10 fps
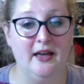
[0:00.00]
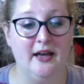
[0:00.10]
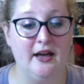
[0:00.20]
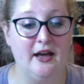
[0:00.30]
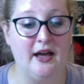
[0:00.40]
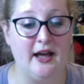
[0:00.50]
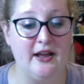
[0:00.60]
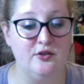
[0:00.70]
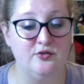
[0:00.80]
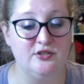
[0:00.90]
I
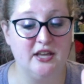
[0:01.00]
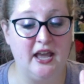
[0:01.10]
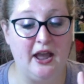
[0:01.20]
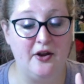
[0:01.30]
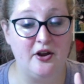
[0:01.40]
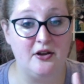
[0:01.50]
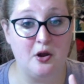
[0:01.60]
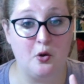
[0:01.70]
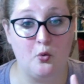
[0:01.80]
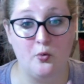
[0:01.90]
used Karen
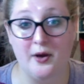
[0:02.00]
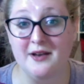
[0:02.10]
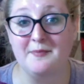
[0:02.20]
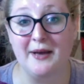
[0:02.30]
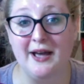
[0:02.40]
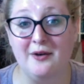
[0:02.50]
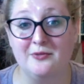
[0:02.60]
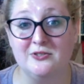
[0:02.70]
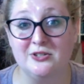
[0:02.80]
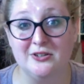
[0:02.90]
1
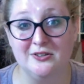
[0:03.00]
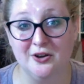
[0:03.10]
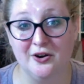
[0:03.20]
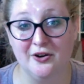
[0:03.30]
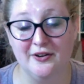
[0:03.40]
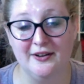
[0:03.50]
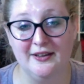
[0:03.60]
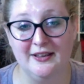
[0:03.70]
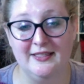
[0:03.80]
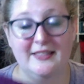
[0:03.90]
pound yarn
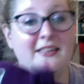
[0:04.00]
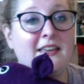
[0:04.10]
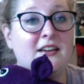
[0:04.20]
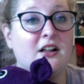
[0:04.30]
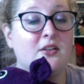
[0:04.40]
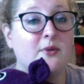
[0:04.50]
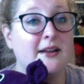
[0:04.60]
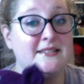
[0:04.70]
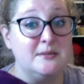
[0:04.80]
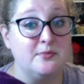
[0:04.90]
in the colorway
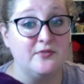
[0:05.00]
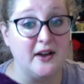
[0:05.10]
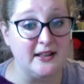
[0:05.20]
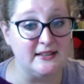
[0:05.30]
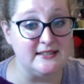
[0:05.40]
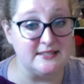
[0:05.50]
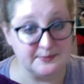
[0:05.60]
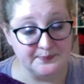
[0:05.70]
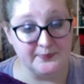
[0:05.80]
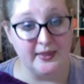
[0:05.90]
Deep Violet.
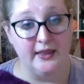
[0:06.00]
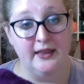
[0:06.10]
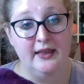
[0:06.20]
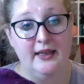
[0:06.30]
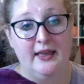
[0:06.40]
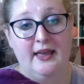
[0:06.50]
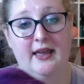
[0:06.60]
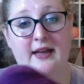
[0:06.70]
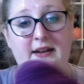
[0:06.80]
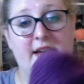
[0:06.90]

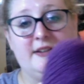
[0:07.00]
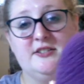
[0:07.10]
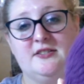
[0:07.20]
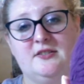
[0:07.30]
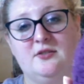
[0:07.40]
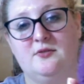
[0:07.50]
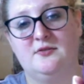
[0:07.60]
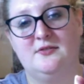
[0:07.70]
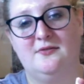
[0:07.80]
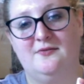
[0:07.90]
And I just
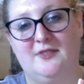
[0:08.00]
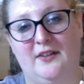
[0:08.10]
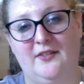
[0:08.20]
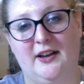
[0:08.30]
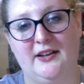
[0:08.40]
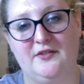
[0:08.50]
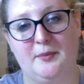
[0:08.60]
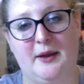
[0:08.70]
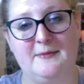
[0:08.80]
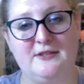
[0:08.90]
use safety eyes from
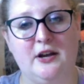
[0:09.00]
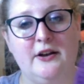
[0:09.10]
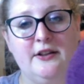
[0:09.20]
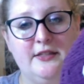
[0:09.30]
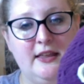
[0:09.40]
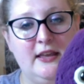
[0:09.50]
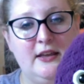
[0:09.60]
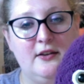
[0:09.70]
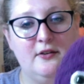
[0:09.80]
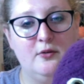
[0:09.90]
Amazon.
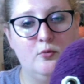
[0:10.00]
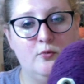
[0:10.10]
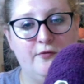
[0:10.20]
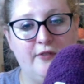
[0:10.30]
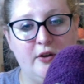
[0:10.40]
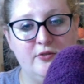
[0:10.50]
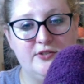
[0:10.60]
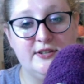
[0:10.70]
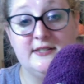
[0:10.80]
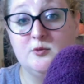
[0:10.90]
The felt
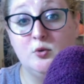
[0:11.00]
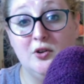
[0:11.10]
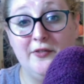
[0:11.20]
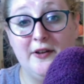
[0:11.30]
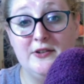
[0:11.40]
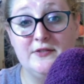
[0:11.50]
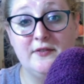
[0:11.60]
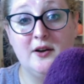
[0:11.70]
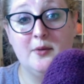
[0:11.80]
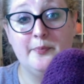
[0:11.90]
is wool felt
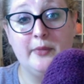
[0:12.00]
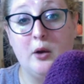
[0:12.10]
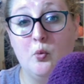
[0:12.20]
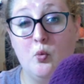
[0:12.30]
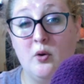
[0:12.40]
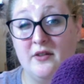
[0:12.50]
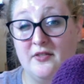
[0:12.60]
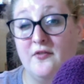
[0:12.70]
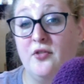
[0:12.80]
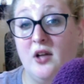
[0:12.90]
from One of the
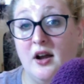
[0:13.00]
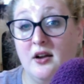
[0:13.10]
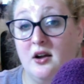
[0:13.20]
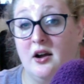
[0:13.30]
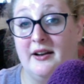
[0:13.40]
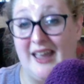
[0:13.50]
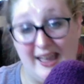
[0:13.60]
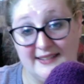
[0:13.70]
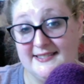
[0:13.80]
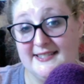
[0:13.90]
Flock on
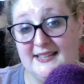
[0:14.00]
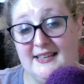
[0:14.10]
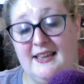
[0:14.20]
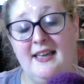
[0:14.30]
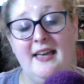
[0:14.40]
Etsy.